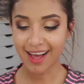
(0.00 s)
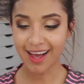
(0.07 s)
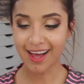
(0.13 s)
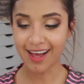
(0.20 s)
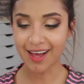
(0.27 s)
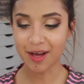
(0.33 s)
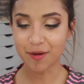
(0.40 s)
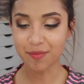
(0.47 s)

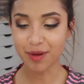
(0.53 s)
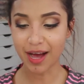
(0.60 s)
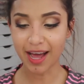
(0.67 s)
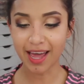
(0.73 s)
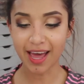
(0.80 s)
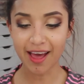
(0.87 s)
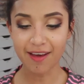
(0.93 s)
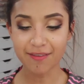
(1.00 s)

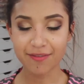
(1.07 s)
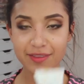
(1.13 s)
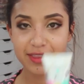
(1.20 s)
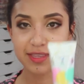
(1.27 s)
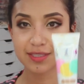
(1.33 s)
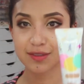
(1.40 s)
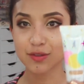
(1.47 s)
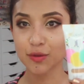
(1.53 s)
I
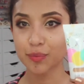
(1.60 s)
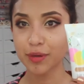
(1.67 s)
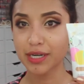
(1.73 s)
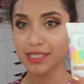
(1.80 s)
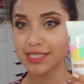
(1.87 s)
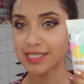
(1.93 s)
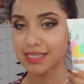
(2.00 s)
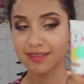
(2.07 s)
have the
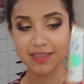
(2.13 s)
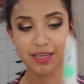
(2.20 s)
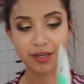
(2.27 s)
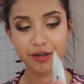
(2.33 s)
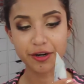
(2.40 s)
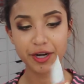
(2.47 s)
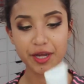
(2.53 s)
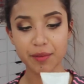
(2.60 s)
Super CC
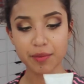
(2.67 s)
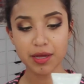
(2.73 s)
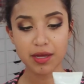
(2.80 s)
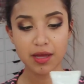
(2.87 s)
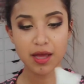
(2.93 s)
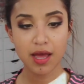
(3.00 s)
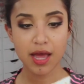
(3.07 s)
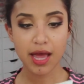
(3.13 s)
Cream,
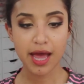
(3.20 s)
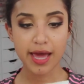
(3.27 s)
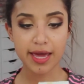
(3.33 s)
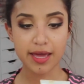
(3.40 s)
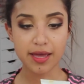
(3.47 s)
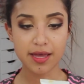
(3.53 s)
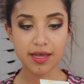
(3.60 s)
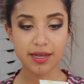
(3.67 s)

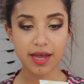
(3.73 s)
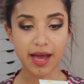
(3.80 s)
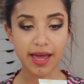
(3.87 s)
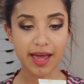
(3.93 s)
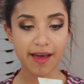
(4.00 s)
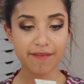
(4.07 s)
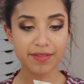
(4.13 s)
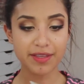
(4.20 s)
and I
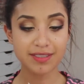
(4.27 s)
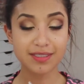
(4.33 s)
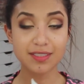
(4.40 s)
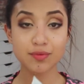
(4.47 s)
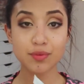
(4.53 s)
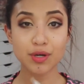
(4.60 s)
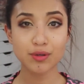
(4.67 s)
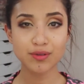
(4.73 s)
have
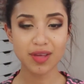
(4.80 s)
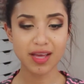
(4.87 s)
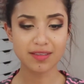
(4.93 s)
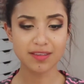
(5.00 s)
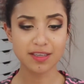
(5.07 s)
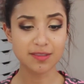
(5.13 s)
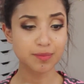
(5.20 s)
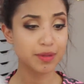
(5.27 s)
this one also
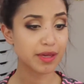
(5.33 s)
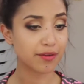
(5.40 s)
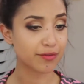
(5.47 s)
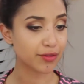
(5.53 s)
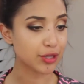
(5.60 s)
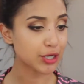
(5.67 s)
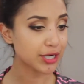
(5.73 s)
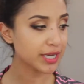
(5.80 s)
has
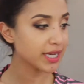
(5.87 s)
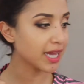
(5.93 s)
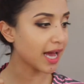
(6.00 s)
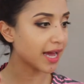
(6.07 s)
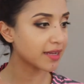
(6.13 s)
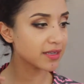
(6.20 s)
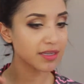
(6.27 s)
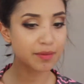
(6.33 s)
SPF 30.
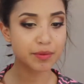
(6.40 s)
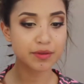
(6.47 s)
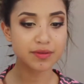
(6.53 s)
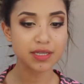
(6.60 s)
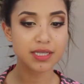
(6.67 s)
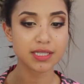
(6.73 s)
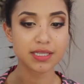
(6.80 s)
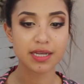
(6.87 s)
I ended up
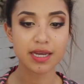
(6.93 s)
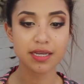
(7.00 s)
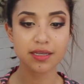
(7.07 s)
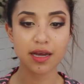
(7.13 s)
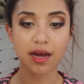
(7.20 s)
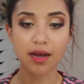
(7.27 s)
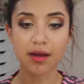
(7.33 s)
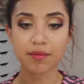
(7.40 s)
using it today
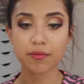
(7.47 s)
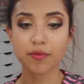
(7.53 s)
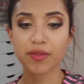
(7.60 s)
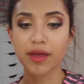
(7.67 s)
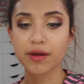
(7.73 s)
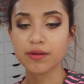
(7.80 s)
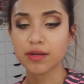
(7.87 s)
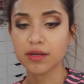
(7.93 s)

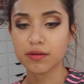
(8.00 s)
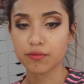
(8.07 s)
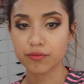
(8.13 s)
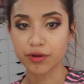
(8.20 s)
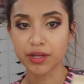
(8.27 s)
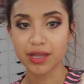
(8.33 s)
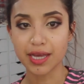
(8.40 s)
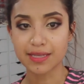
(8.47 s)
without
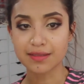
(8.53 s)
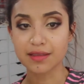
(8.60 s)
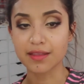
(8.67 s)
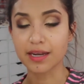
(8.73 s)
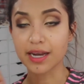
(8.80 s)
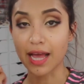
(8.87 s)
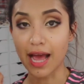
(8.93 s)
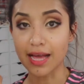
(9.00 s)
realizing
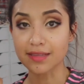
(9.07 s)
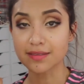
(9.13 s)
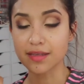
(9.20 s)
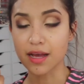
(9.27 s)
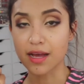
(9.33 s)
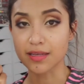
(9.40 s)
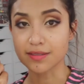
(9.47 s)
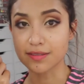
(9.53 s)
that it has
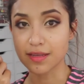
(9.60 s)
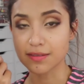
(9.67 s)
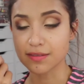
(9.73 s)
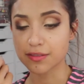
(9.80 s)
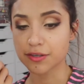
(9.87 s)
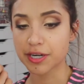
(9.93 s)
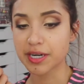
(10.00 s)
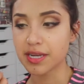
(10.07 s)
a
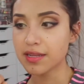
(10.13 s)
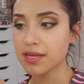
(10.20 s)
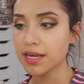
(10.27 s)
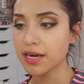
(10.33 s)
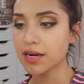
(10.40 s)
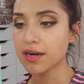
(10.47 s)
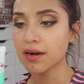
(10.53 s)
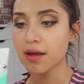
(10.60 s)
sunscreen in
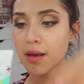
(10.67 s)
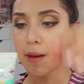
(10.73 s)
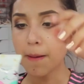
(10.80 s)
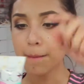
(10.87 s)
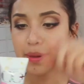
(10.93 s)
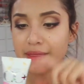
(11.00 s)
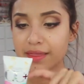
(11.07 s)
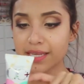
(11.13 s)
here,
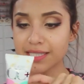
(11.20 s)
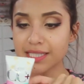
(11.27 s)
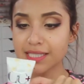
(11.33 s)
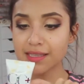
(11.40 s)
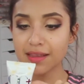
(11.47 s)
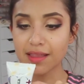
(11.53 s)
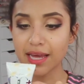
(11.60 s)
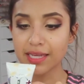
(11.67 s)
but this
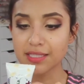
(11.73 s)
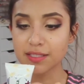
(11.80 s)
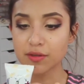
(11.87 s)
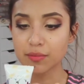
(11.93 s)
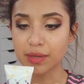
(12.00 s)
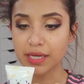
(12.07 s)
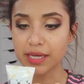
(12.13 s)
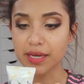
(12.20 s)
is the light
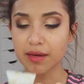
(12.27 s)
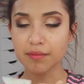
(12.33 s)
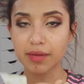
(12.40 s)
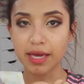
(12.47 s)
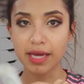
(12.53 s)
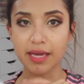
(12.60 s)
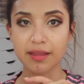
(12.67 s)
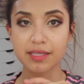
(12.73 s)
to
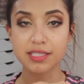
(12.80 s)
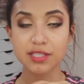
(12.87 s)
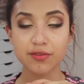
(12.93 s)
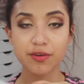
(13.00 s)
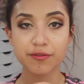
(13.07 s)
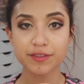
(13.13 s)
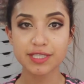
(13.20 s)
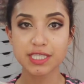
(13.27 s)
medium, and this
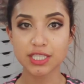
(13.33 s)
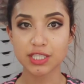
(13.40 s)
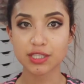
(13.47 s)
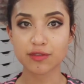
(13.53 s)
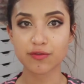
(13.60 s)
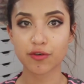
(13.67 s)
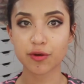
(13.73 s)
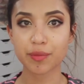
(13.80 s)
is from
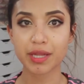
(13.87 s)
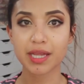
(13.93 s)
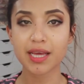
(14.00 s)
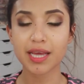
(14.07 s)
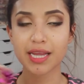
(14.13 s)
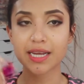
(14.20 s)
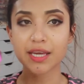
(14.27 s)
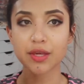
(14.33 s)
Physicians
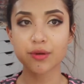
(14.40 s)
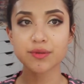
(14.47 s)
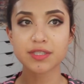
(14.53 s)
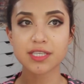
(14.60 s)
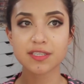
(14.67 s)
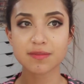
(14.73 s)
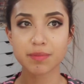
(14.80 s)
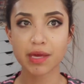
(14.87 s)
Formula, and I use
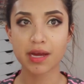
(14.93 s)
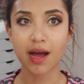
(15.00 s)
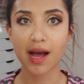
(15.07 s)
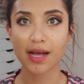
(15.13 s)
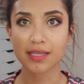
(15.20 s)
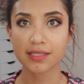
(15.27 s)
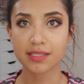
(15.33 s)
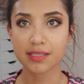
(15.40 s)
this
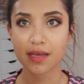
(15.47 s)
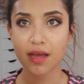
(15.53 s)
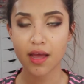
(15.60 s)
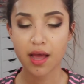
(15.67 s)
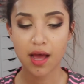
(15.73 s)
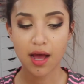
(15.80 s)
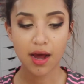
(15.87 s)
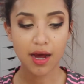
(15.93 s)
because
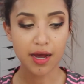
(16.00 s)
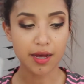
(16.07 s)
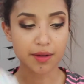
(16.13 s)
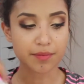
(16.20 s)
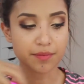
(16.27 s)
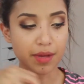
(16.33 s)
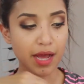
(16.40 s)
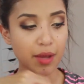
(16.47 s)

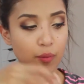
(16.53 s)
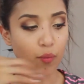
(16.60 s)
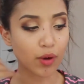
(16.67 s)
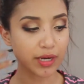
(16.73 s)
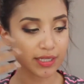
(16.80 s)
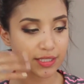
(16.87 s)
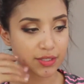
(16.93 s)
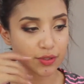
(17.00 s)
I
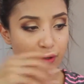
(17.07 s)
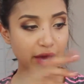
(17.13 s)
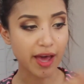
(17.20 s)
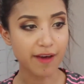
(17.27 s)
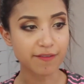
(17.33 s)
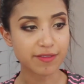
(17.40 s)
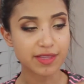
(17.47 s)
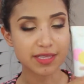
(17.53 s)
wanted to
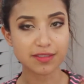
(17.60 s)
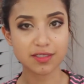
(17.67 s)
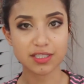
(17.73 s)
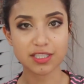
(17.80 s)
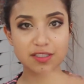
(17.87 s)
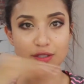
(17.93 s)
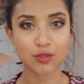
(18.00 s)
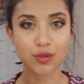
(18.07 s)
have this
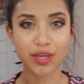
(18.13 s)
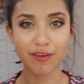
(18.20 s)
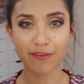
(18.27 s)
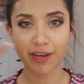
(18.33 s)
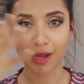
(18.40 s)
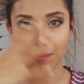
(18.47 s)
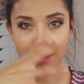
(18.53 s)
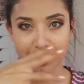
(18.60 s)
just to
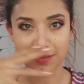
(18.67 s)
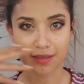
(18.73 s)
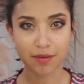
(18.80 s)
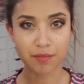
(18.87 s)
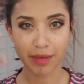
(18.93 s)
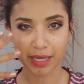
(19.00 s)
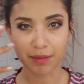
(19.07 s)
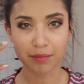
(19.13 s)
even out
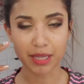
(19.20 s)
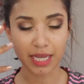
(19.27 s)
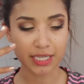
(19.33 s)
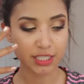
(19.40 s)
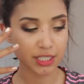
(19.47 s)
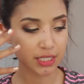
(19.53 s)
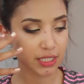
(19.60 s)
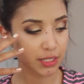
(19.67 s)
my
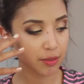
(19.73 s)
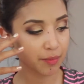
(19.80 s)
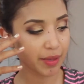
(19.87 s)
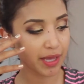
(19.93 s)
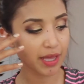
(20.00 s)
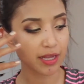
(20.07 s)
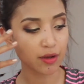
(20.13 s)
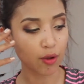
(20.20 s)
complexion a little
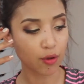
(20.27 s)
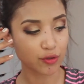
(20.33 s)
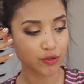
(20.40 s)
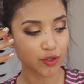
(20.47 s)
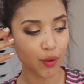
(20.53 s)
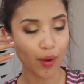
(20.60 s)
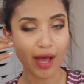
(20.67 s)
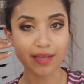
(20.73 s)
bit, and
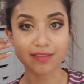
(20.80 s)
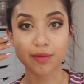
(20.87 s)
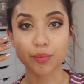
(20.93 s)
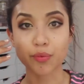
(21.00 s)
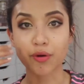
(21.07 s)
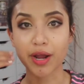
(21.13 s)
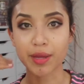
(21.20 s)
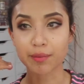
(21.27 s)
also as a
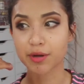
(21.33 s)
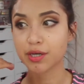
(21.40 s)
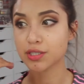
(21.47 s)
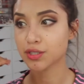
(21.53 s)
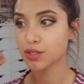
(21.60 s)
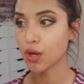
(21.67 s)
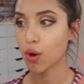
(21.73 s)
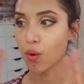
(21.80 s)
primer,
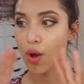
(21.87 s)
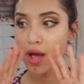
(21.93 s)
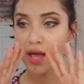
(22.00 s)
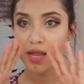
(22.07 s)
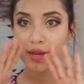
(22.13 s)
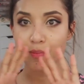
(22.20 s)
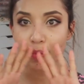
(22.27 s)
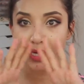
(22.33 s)
so
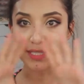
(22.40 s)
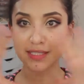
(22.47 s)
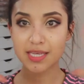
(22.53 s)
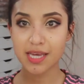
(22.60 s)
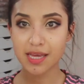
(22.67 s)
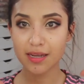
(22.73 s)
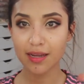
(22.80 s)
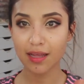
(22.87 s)
my
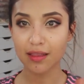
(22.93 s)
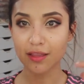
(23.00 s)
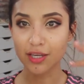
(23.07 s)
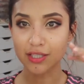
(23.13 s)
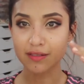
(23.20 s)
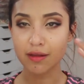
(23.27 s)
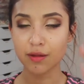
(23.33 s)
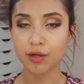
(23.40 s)
skin
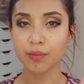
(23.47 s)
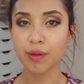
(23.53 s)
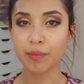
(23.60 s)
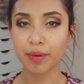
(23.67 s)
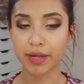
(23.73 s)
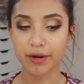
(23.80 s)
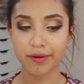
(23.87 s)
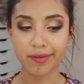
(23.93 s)
looks a little
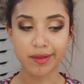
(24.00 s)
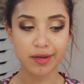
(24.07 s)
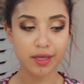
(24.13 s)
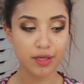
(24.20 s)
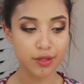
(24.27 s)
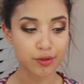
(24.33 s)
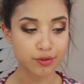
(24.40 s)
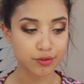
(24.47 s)
bit better than
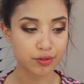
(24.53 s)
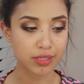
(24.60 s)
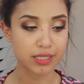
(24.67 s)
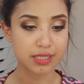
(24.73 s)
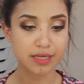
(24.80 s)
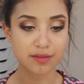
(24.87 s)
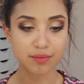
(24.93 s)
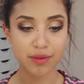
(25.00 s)
it usually
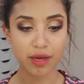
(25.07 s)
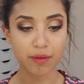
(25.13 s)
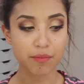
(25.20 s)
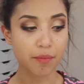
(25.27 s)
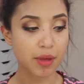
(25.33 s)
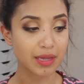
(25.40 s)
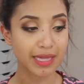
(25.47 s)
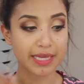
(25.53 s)
does
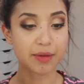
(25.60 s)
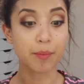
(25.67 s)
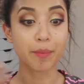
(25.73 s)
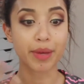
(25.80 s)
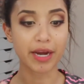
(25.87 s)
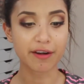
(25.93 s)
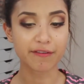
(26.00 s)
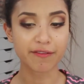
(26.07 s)
without
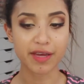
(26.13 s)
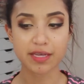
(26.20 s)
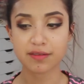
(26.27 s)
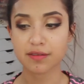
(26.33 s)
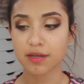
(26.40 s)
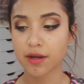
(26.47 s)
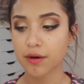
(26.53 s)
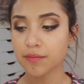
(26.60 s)
like bare
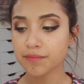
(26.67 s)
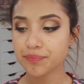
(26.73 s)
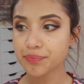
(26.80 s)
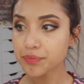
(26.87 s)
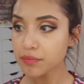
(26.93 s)
face, you know?